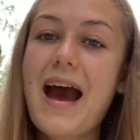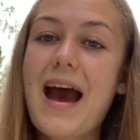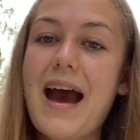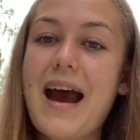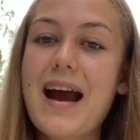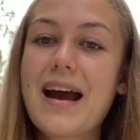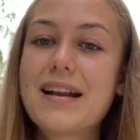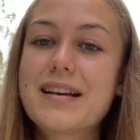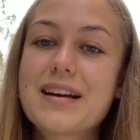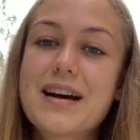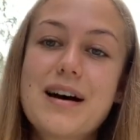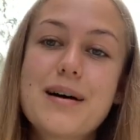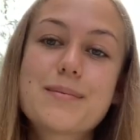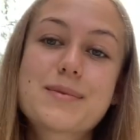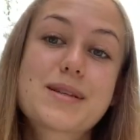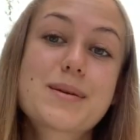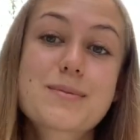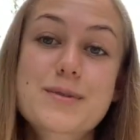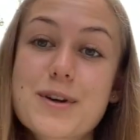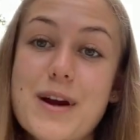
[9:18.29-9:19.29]
and
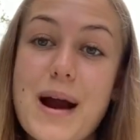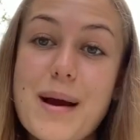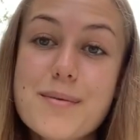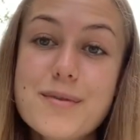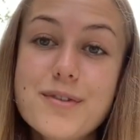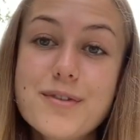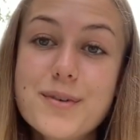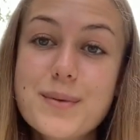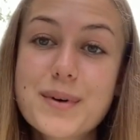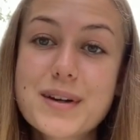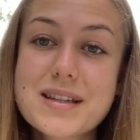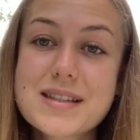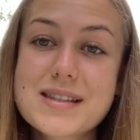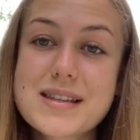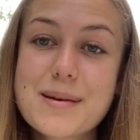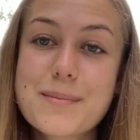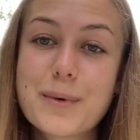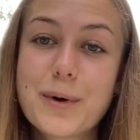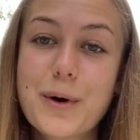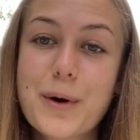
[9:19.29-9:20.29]
subscribe if you want to
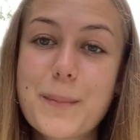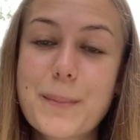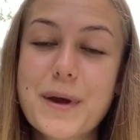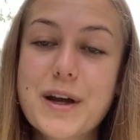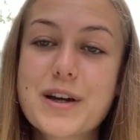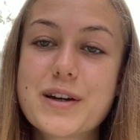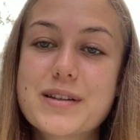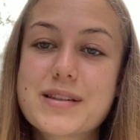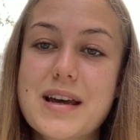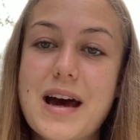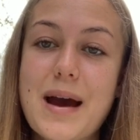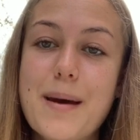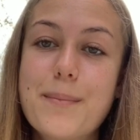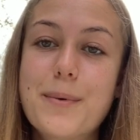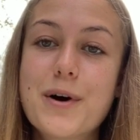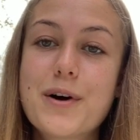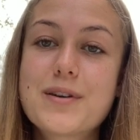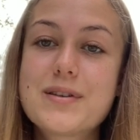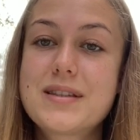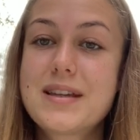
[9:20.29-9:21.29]
see more, because I
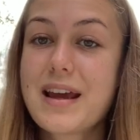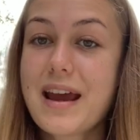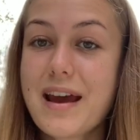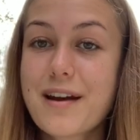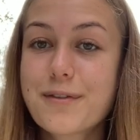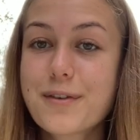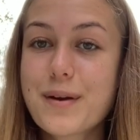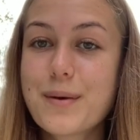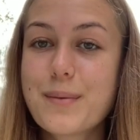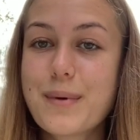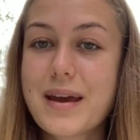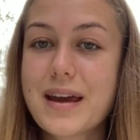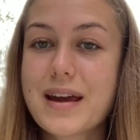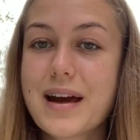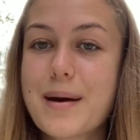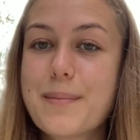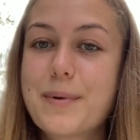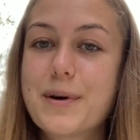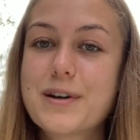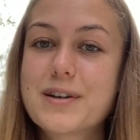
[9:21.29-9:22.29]
post every week.
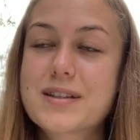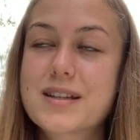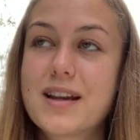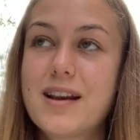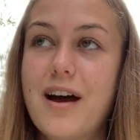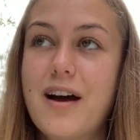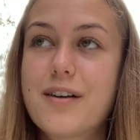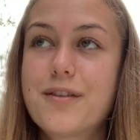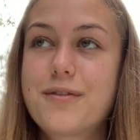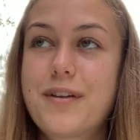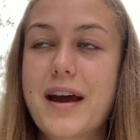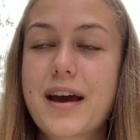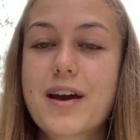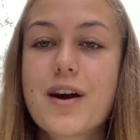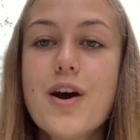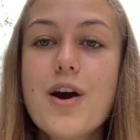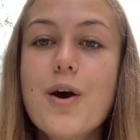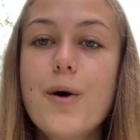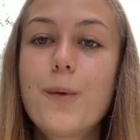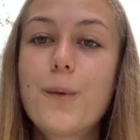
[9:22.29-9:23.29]
I post a lot of like
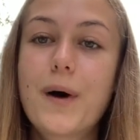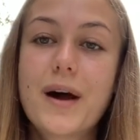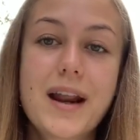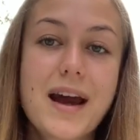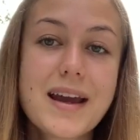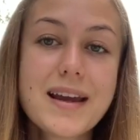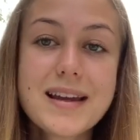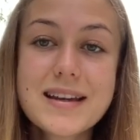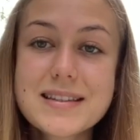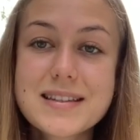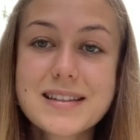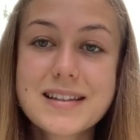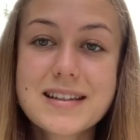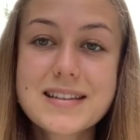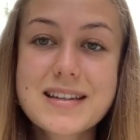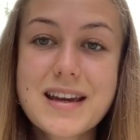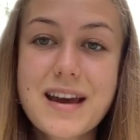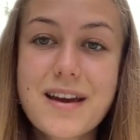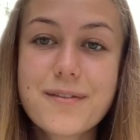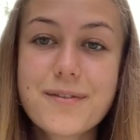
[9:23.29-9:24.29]
what I eat in a
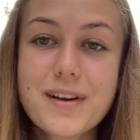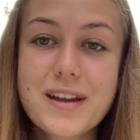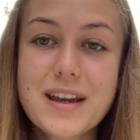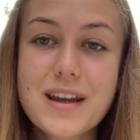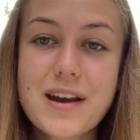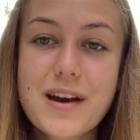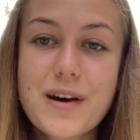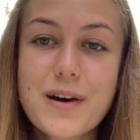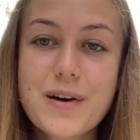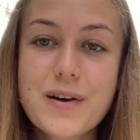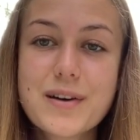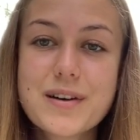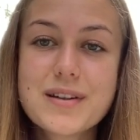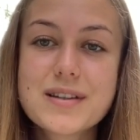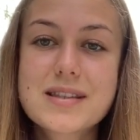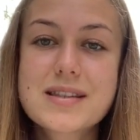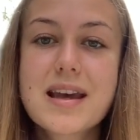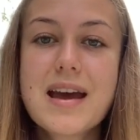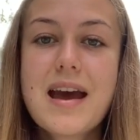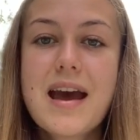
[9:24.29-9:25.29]
day
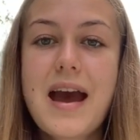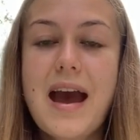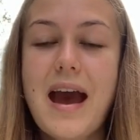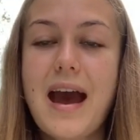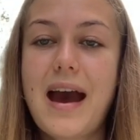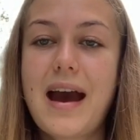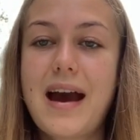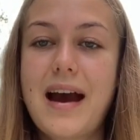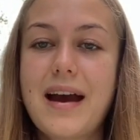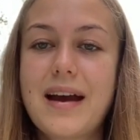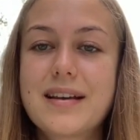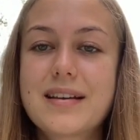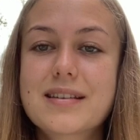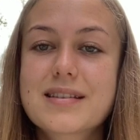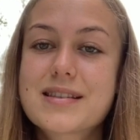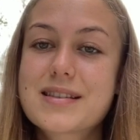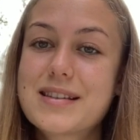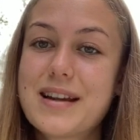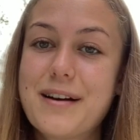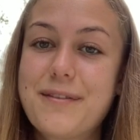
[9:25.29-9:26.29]
videos and
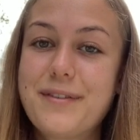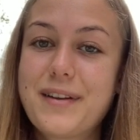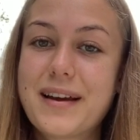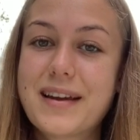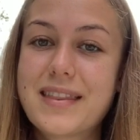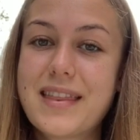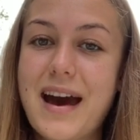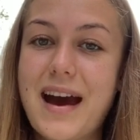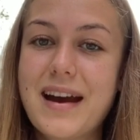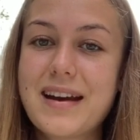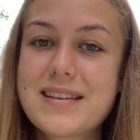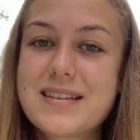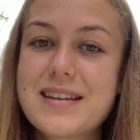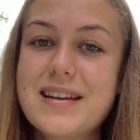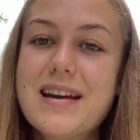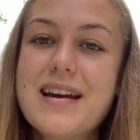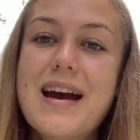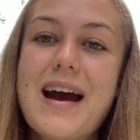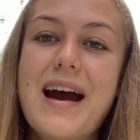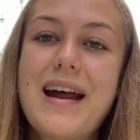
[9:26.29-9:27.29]
stuff like that,
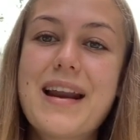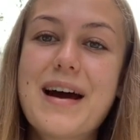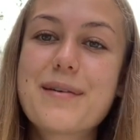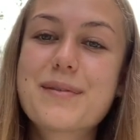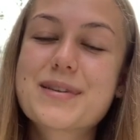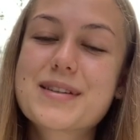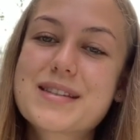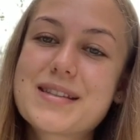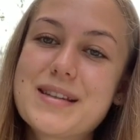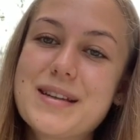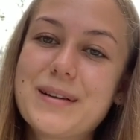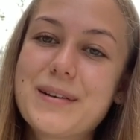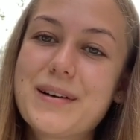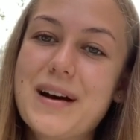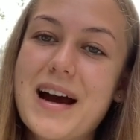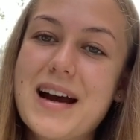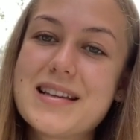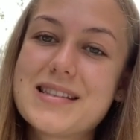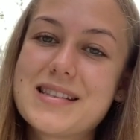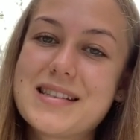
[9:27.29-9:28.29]
and I will see you
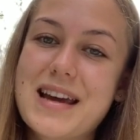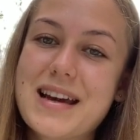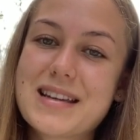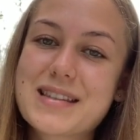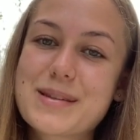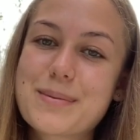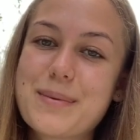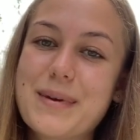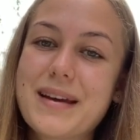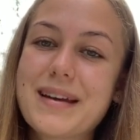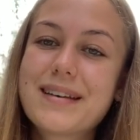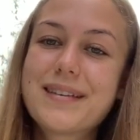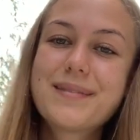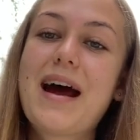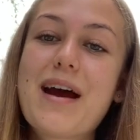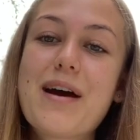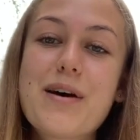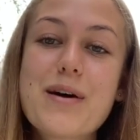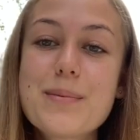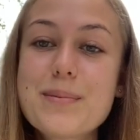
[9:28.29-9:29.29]
guys next week.
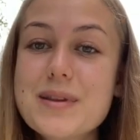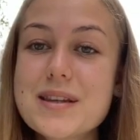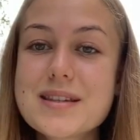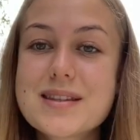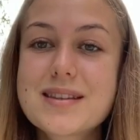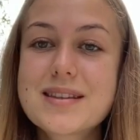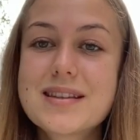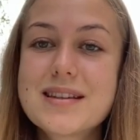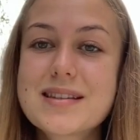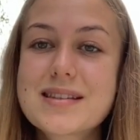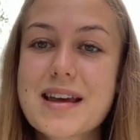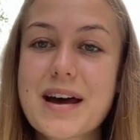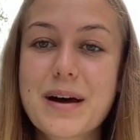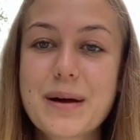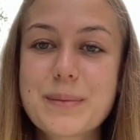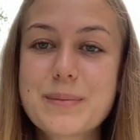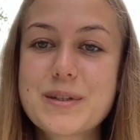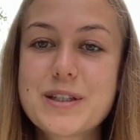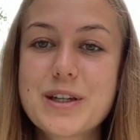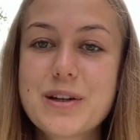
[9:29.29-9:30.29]
I hope this
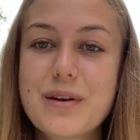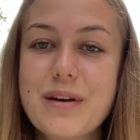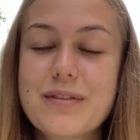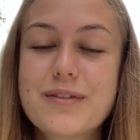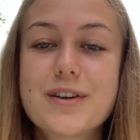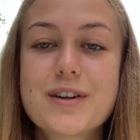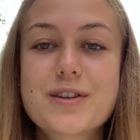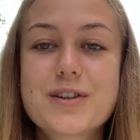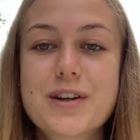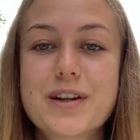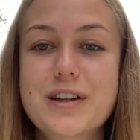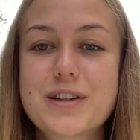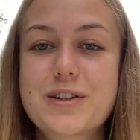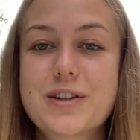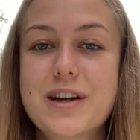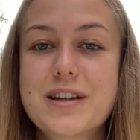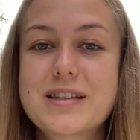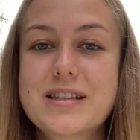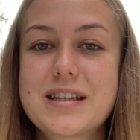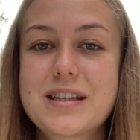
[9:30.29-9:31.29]
helped you if you're trying to
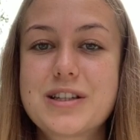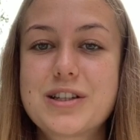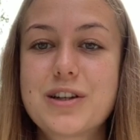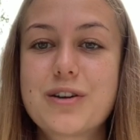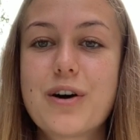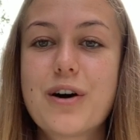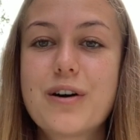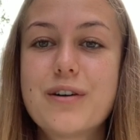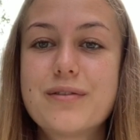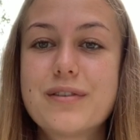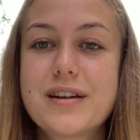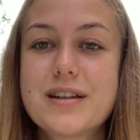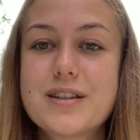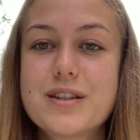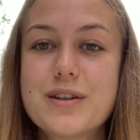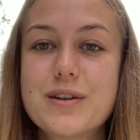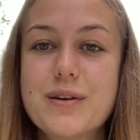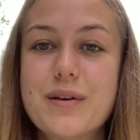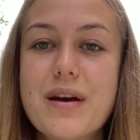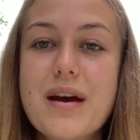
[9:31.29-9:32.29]
transition over
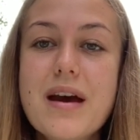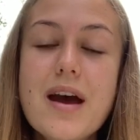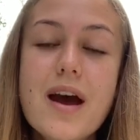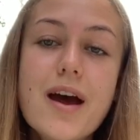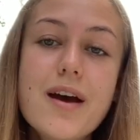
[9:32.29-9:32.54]
to